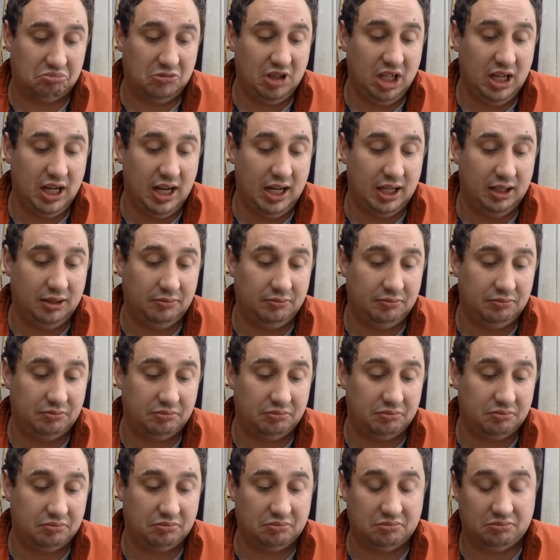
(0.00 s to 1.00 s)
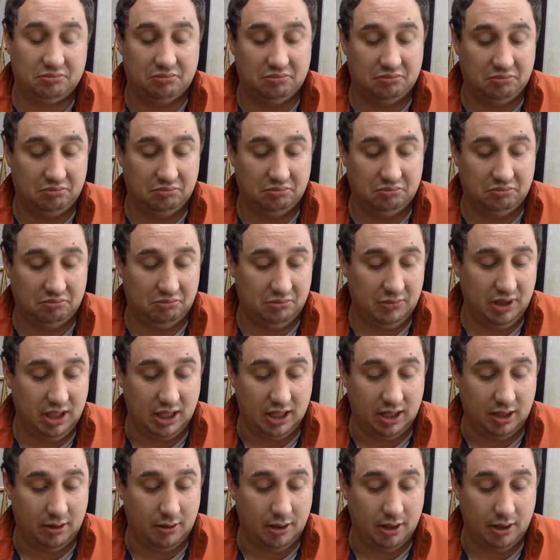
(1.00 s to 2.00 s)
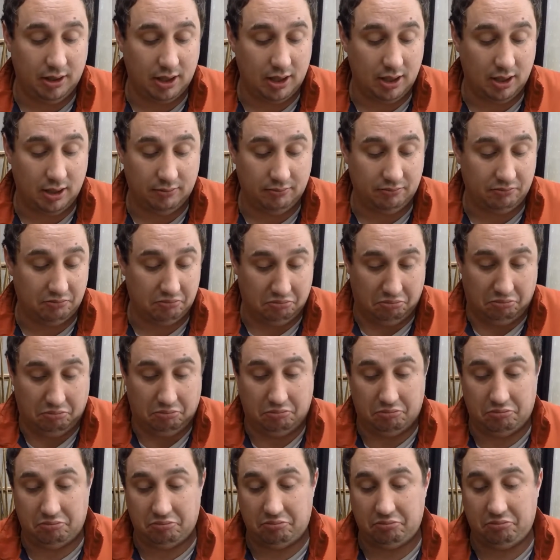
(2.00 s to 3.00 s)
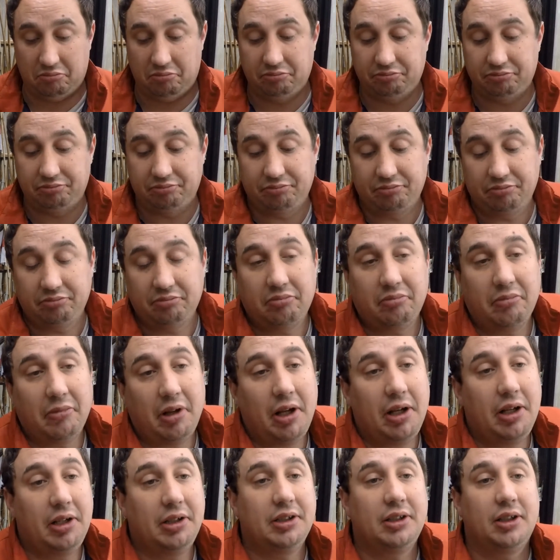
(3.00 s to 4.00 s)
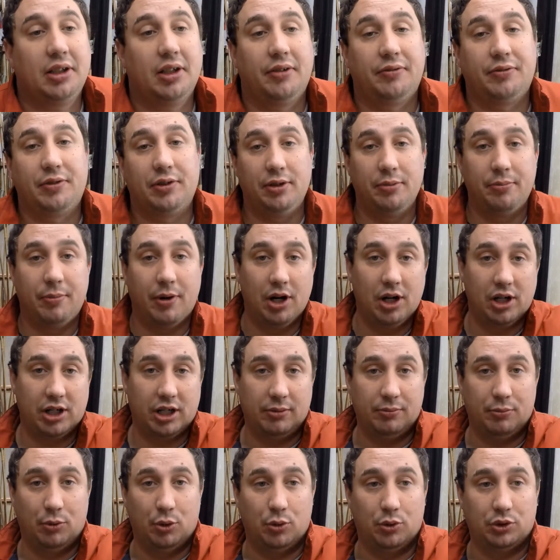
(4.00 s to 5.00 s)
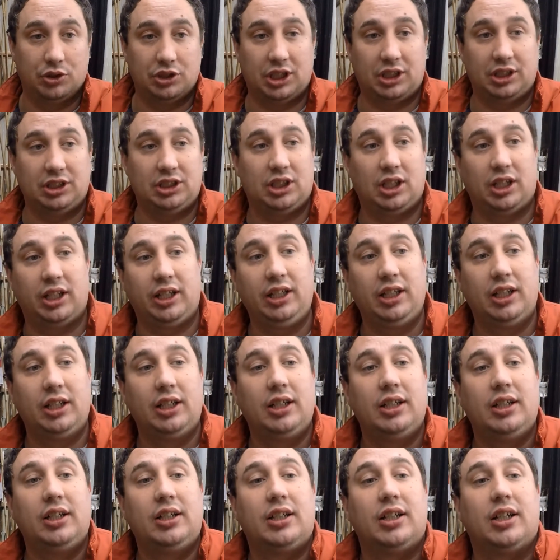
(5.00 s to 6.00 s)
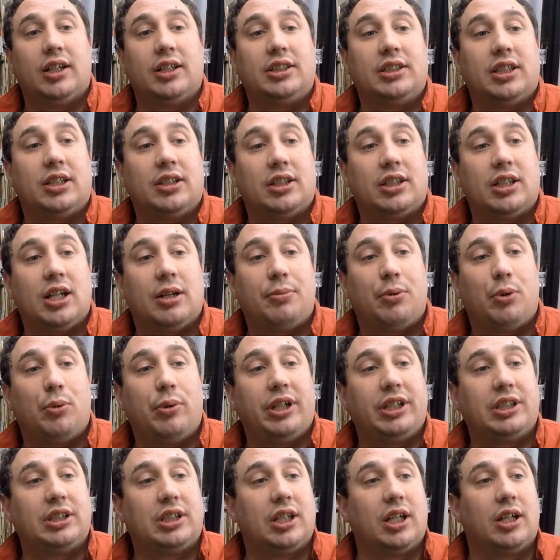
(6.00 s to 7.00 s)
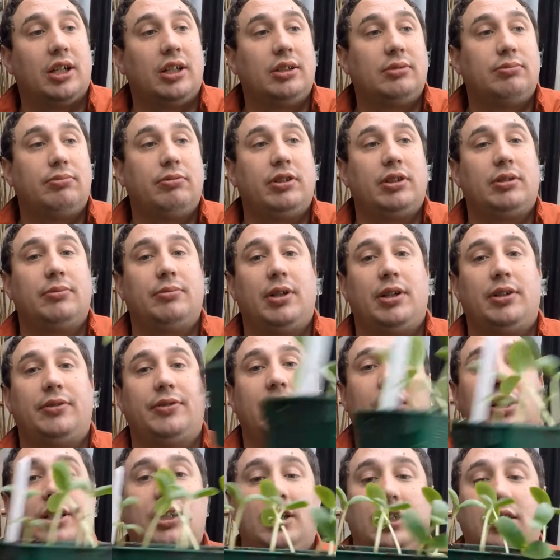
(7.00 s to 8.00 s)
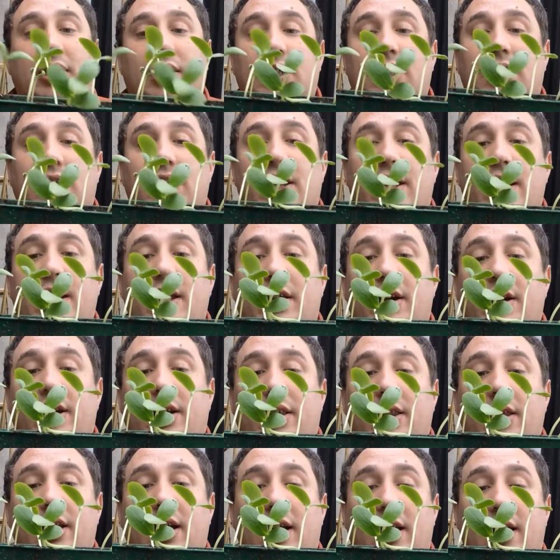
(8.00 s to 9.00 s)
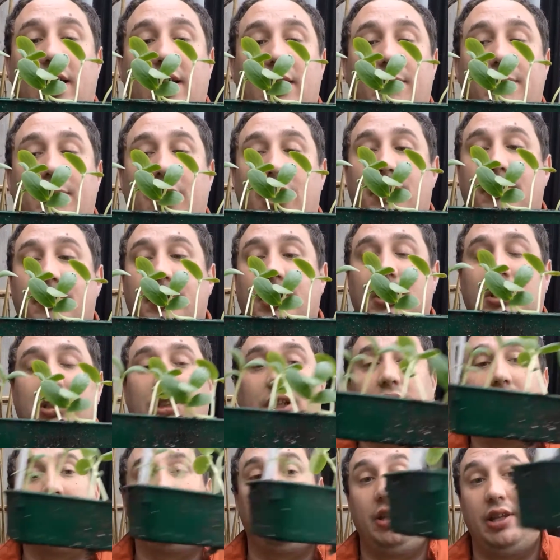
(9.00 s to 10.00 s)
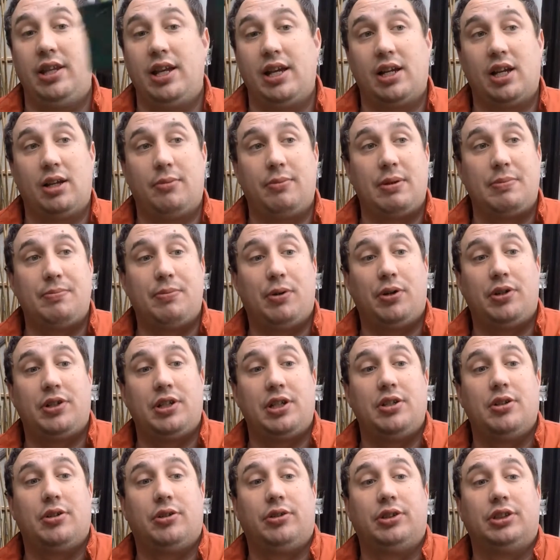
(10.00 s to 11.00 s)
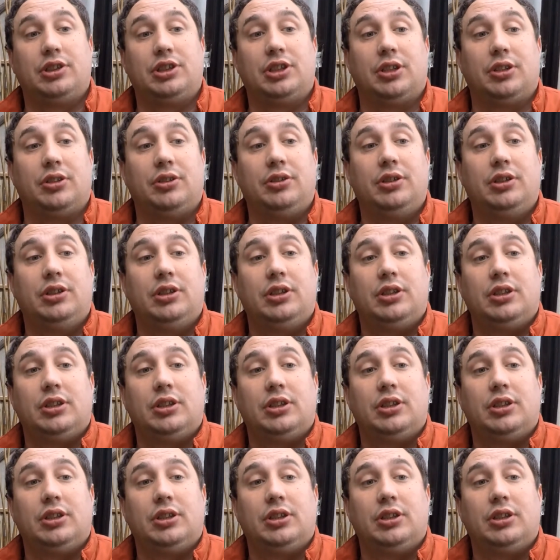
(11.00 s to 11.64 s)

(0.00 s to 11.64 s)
Yeah, I'm in the market moors actually. I sown a couple of weeks ago. Let's bring them over. They're like that at the moment, so they're going to be potted on soon.